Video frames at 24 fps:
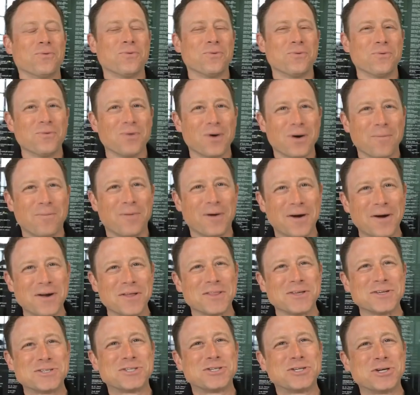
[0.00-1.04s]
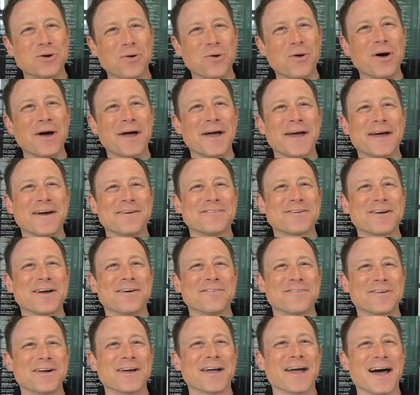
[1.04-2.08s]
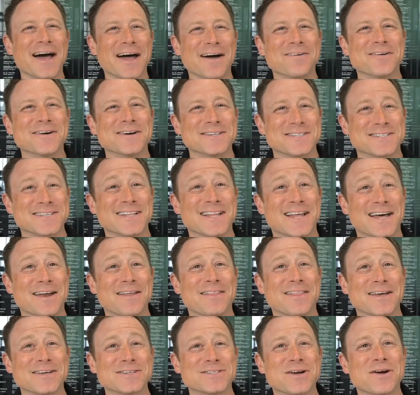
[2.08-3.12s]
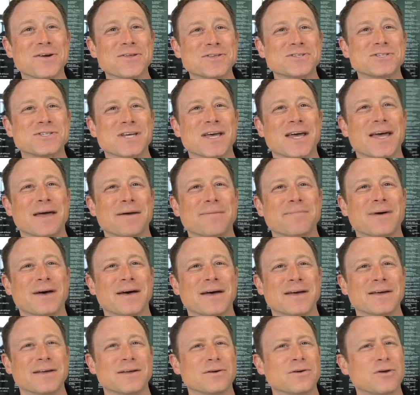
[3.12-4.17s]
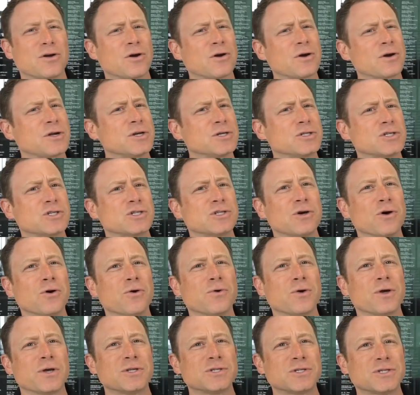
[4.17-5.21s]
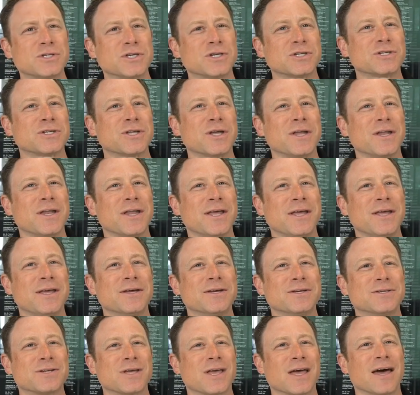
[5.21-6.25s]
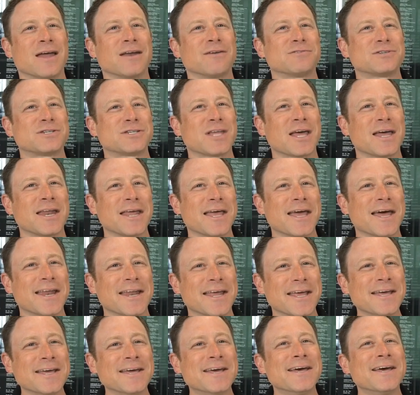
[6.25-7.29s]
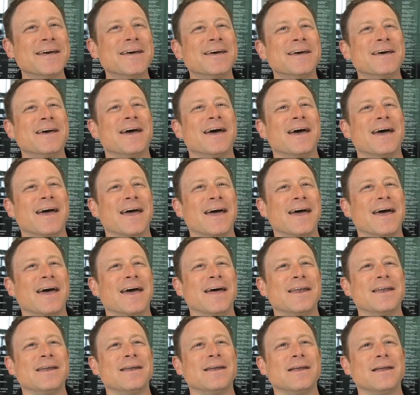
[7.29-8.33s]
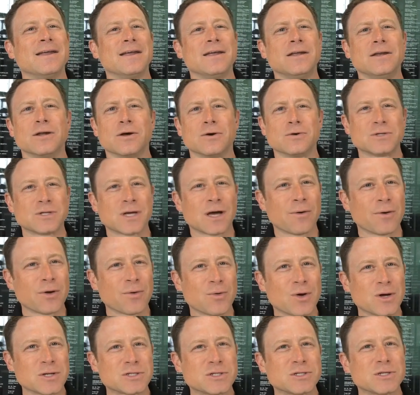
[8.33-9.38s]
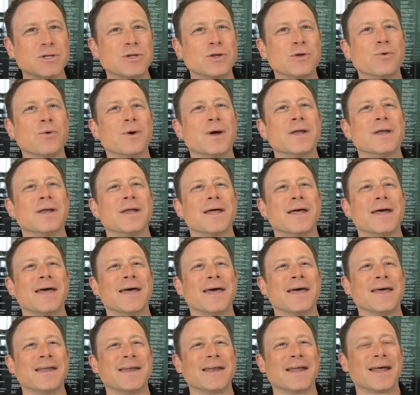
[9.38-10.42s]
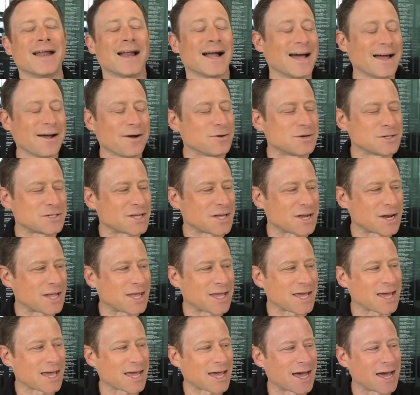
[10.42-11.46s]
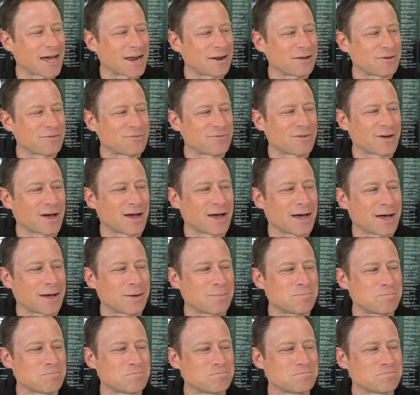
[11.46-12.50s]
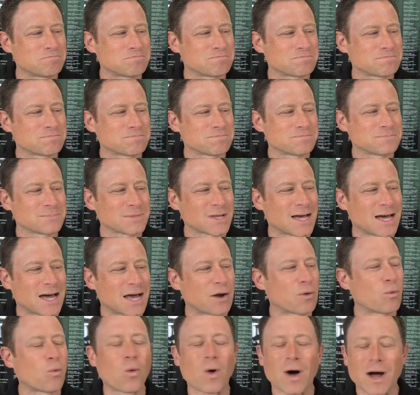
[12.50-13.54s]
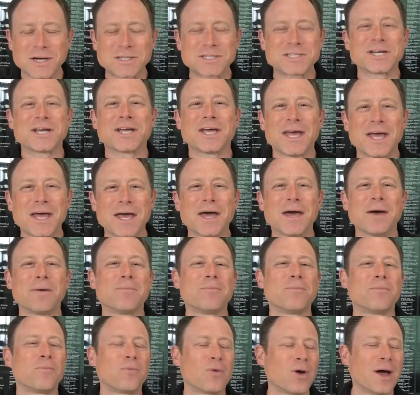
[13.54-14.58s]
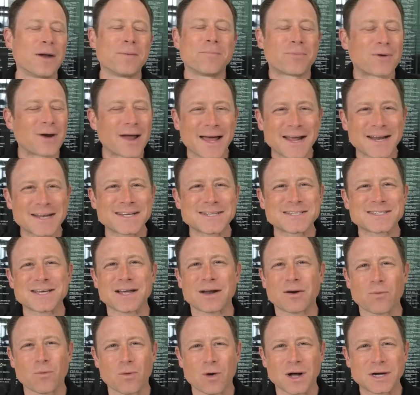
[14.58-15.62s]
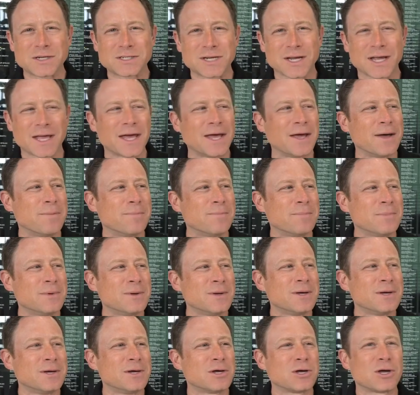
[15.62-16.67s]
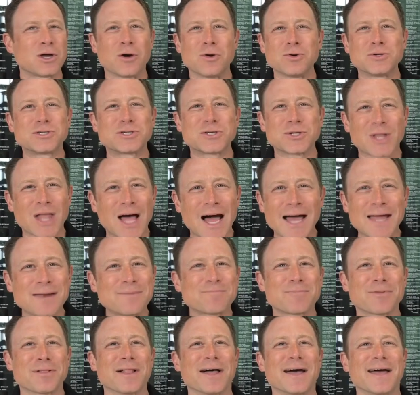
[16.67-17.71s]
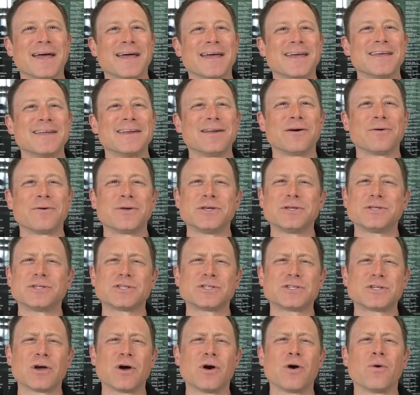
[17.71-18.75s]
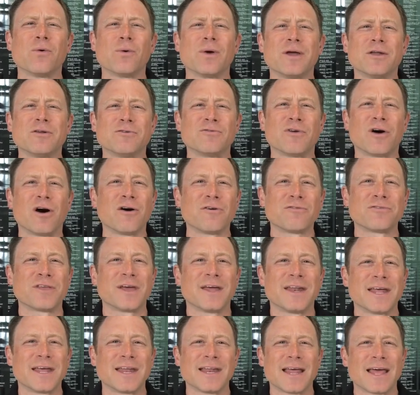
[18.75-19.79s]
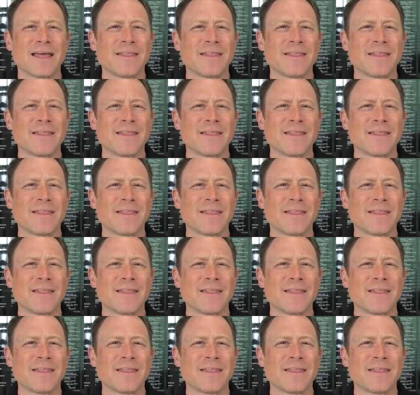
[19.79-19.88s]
Well, part of the joy of covering Iowa is a lot of things are the same. You know, Kirk is so consistent. He is kind of steady Eddie, and he knows how he wants to do it. And I always get a kick out of watching him run practice, watching him coach line play. You know, he's so involved in it.